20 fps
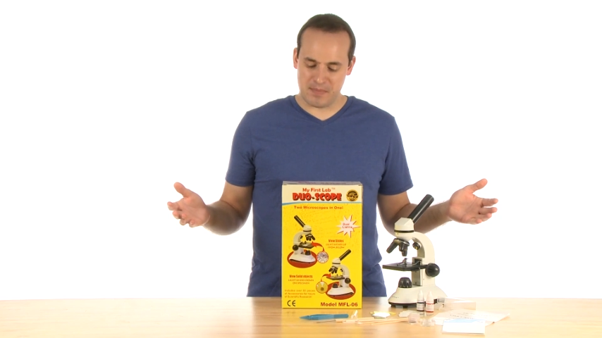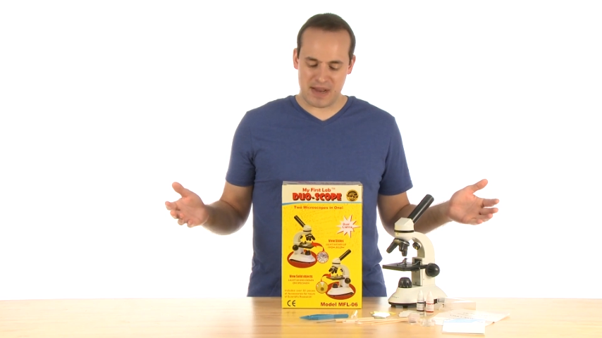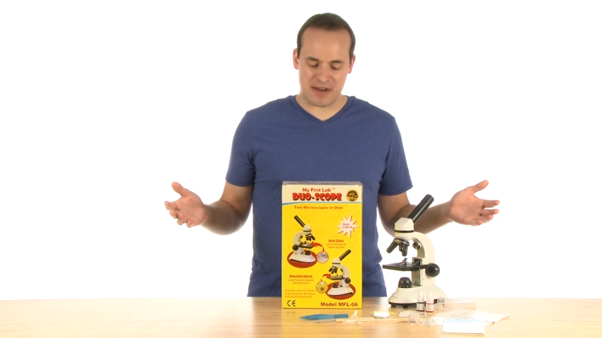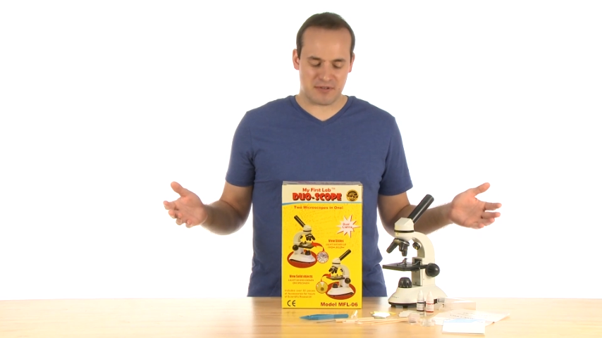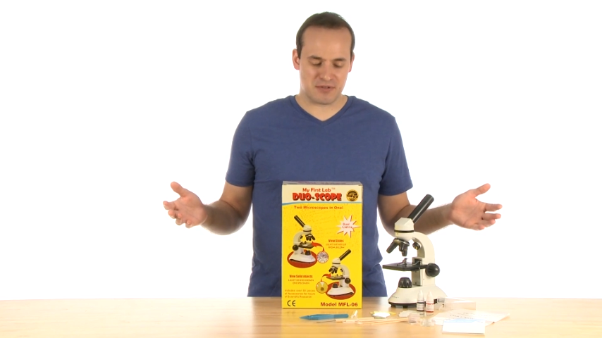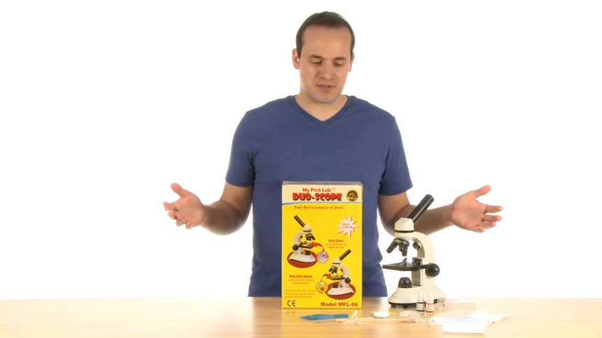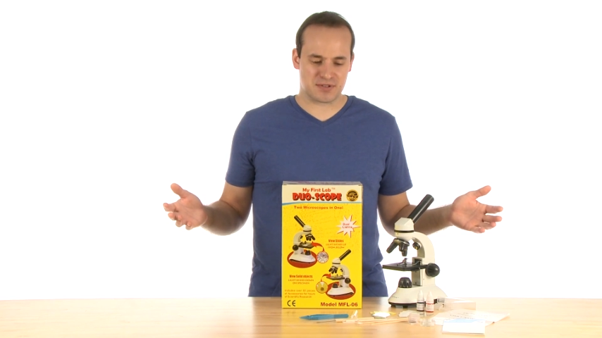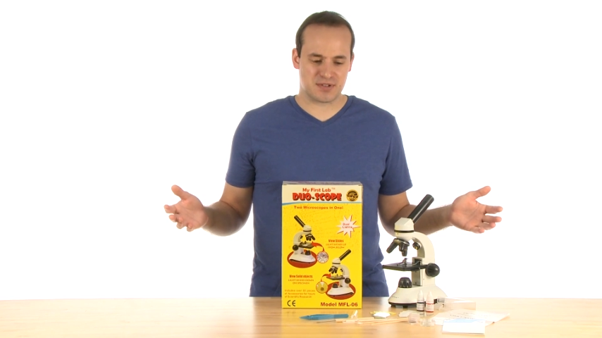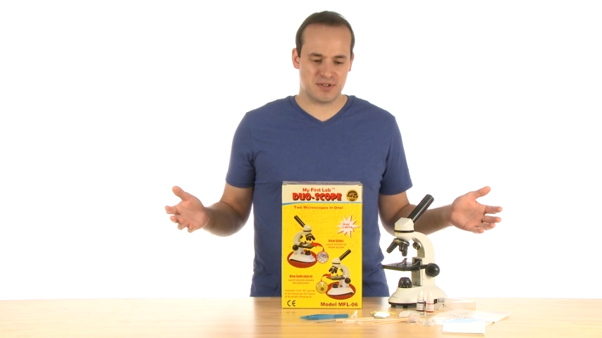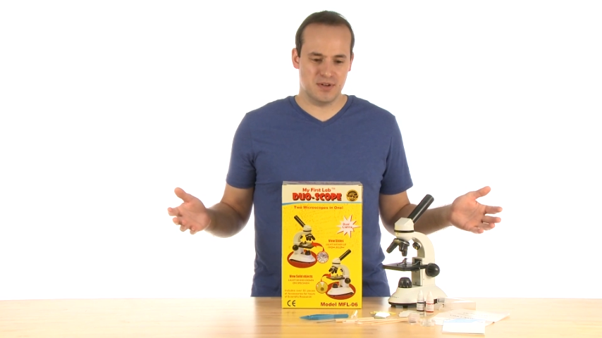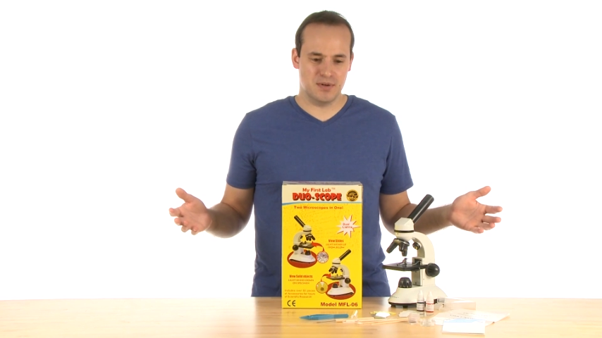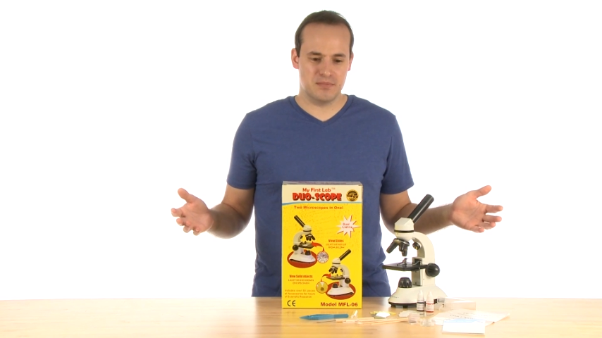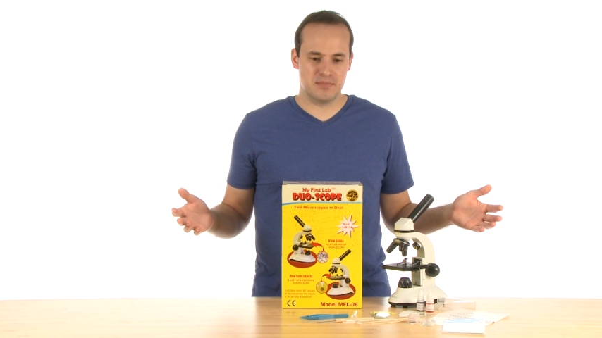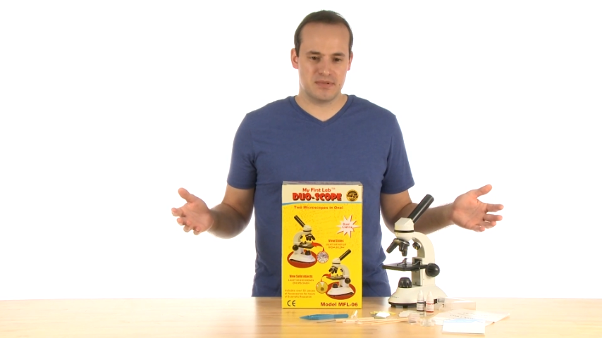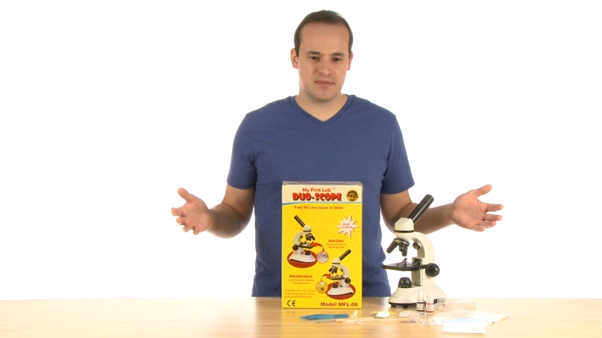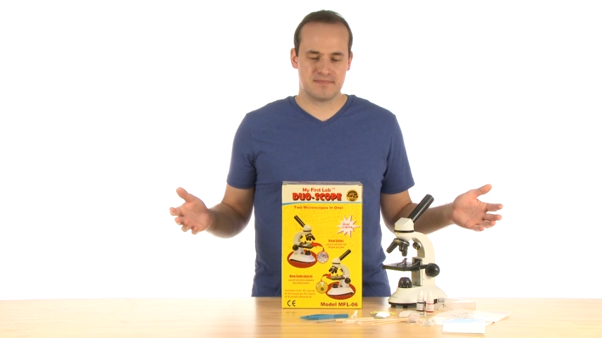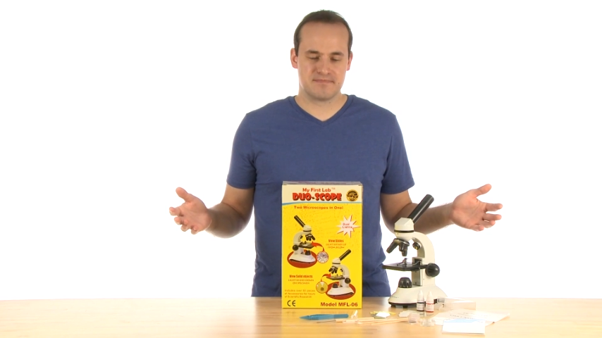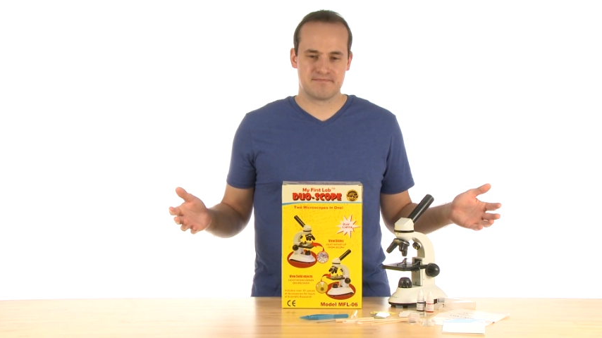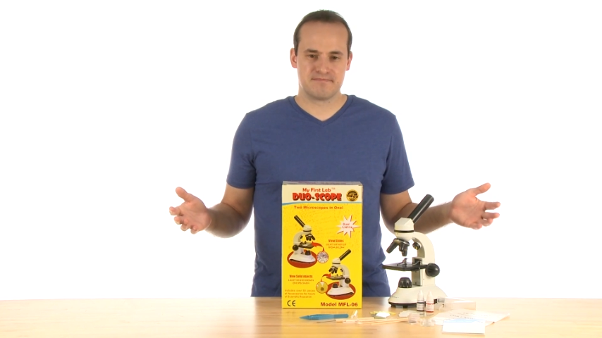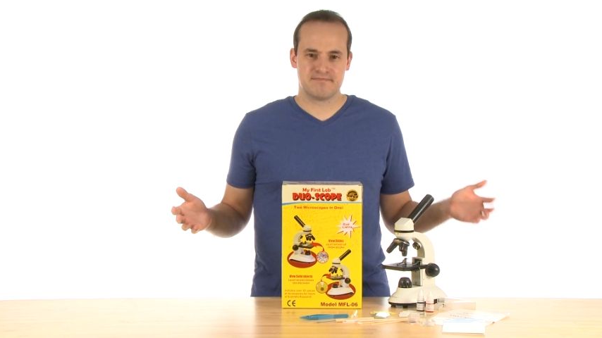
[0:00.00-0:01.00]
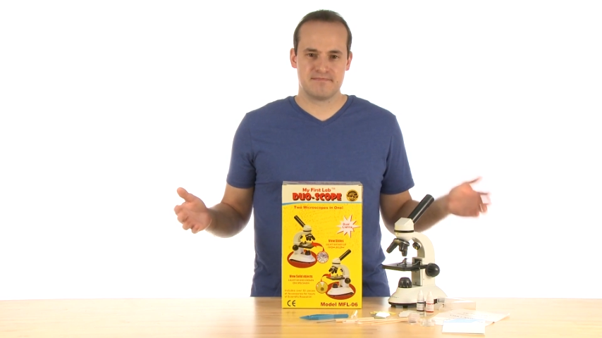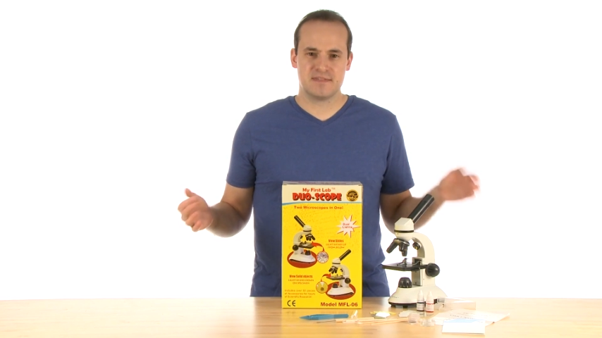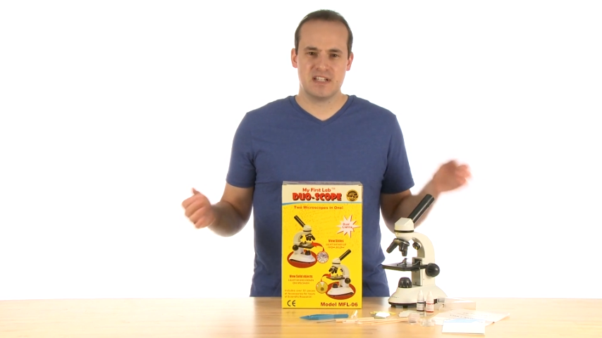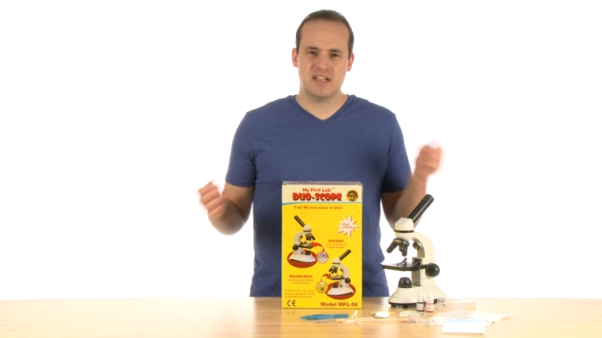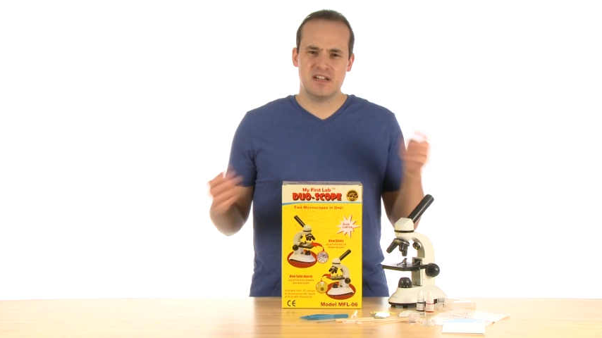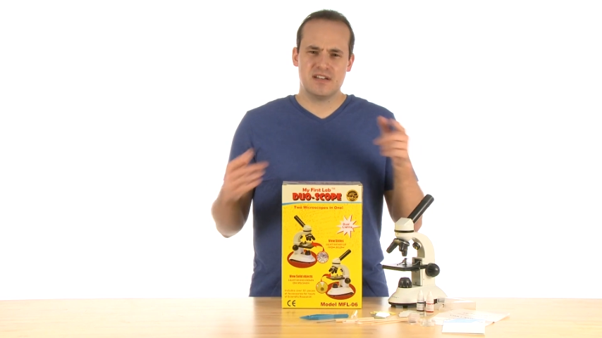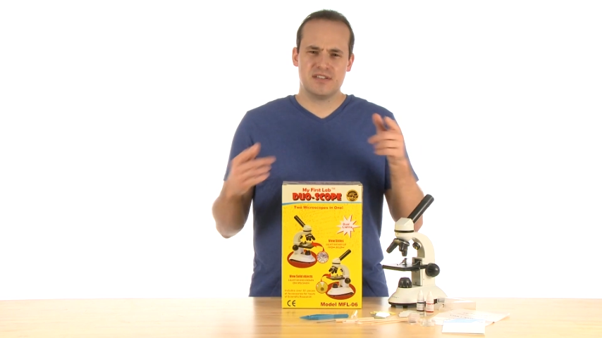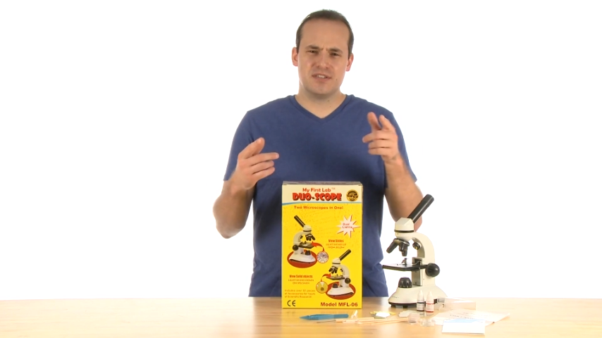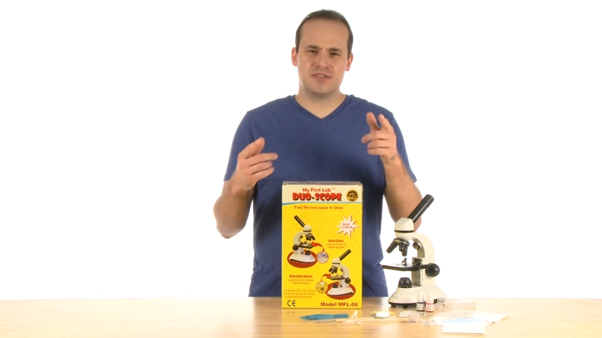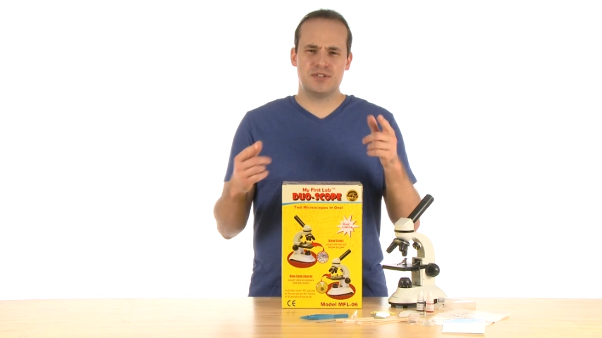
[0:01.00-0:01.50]
Microscope.
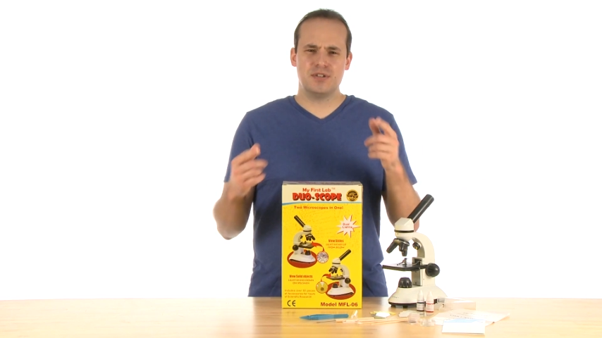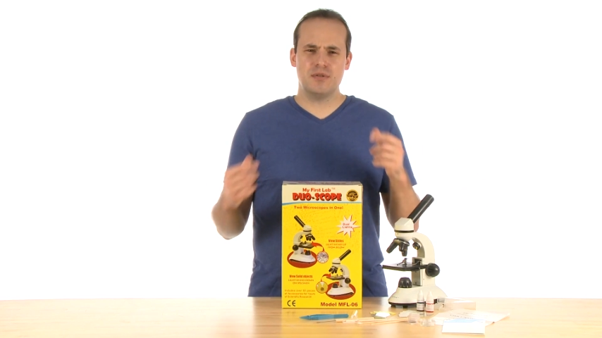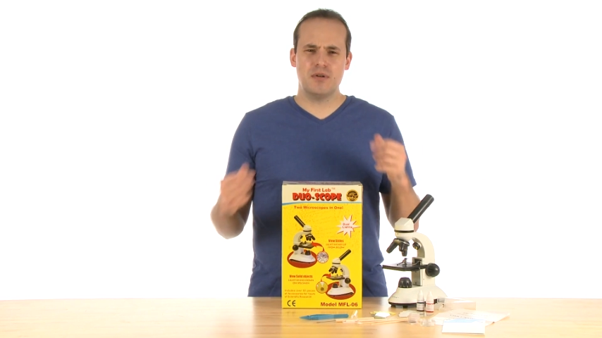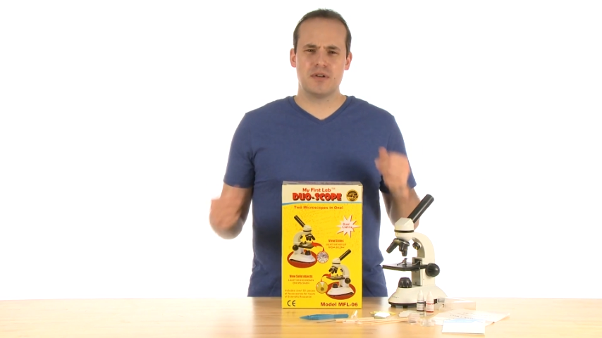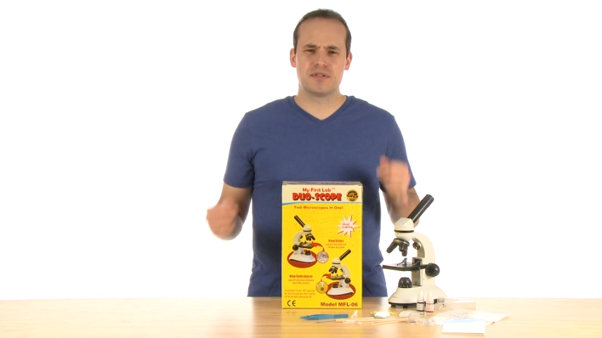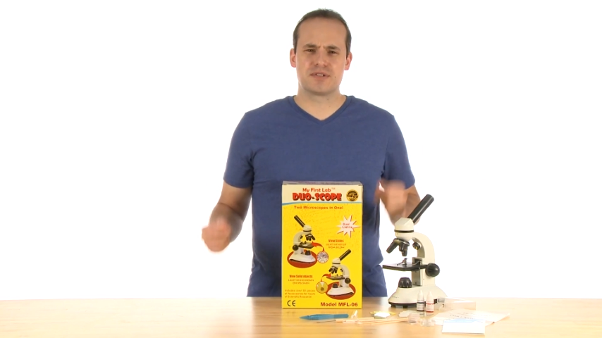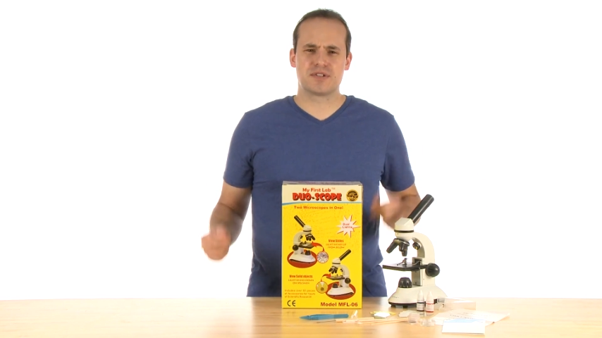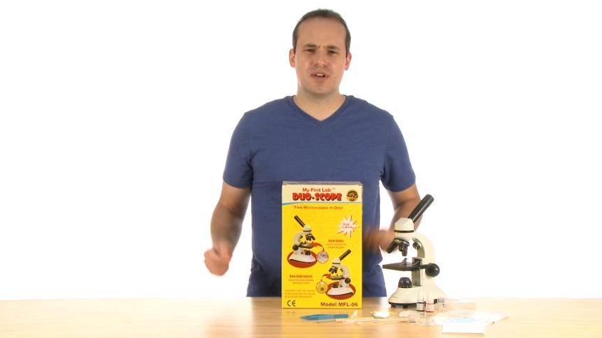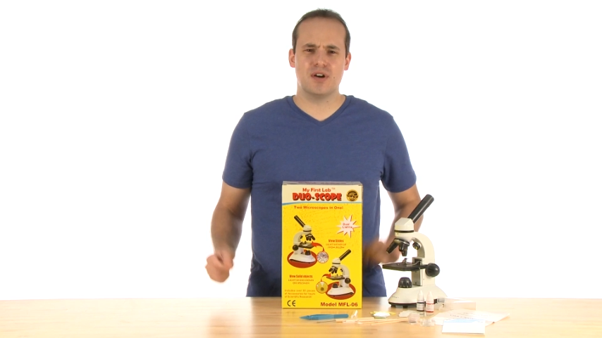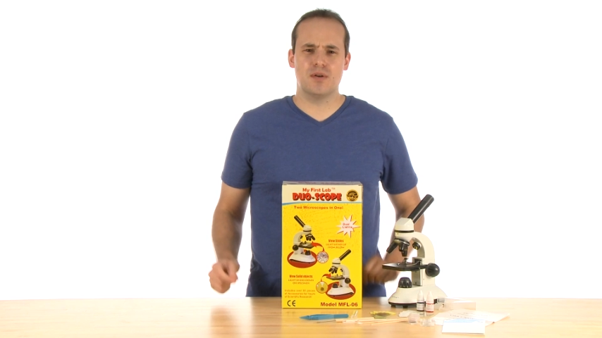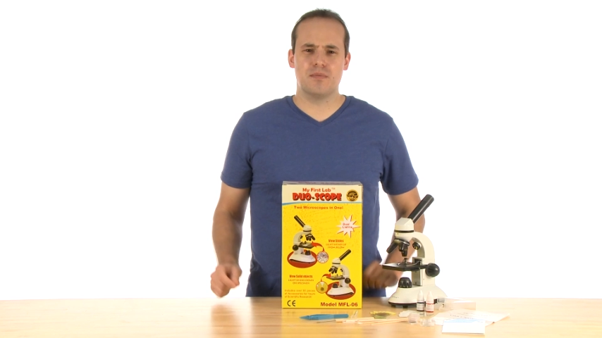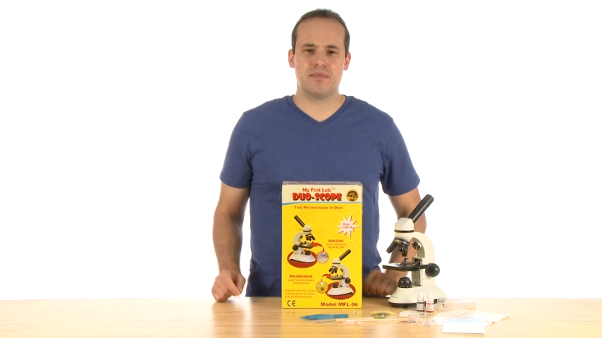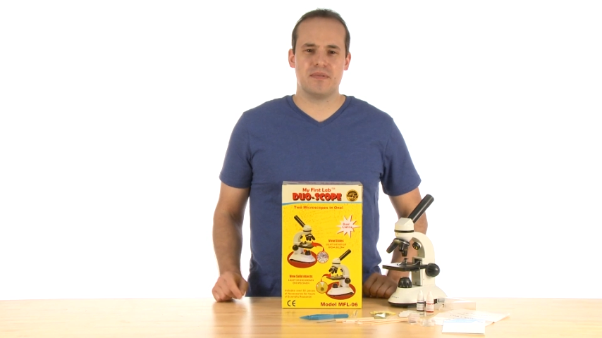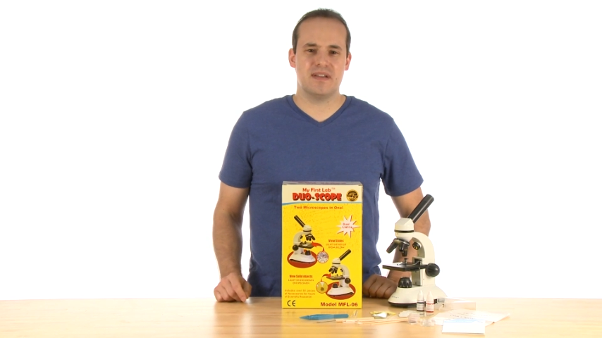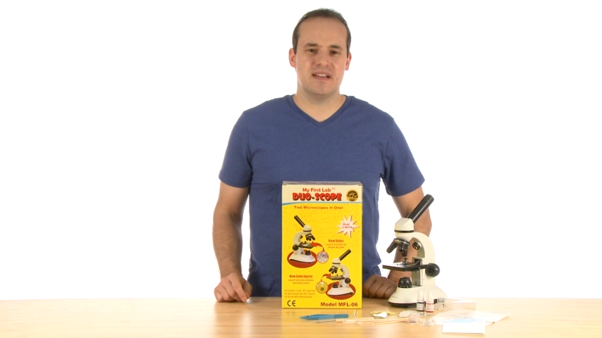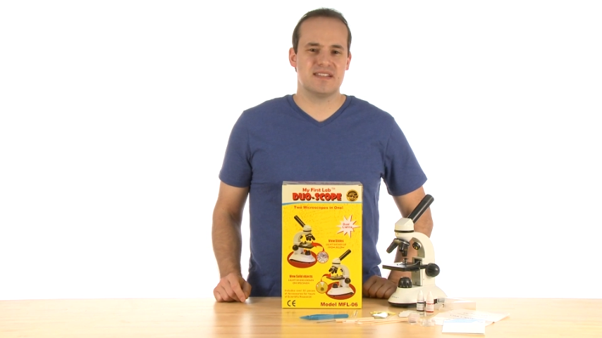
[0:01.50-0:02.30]
The Duo-Scope